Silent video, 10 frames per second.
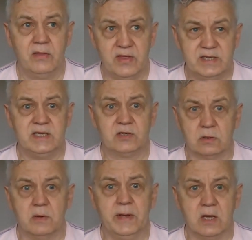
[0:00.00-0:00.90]
this is
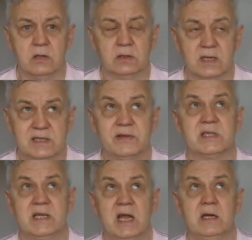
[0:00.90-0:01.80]
going to be good. I said, the
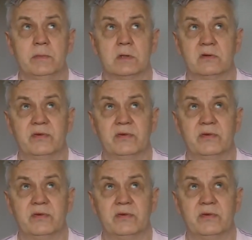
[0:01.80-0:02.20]
stadium looks